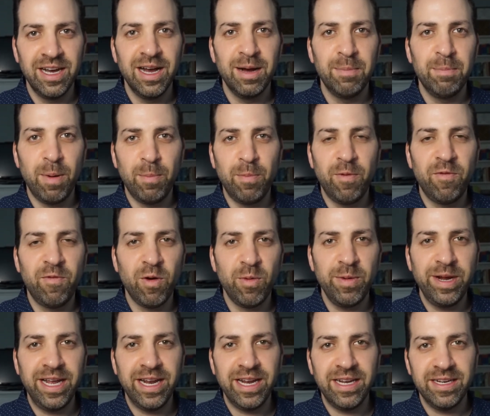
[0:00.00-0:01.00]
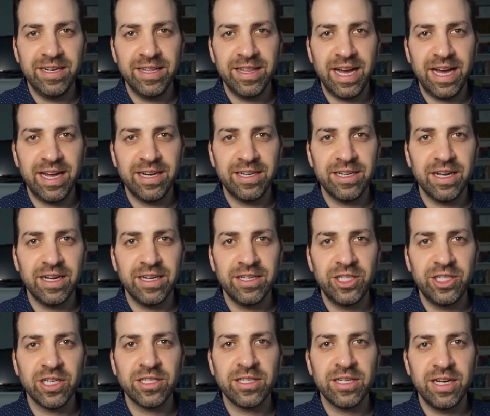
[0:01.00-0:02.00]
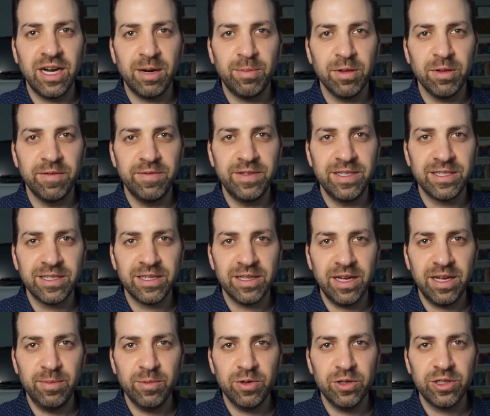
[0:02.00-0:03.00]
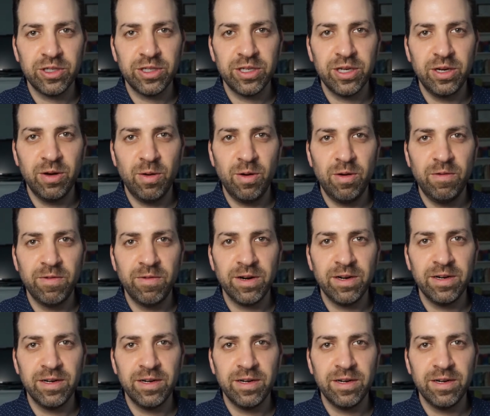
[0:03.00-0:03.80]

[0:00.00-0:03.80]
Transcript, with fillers: But before we get into that, just a couple of disclaimers to go over.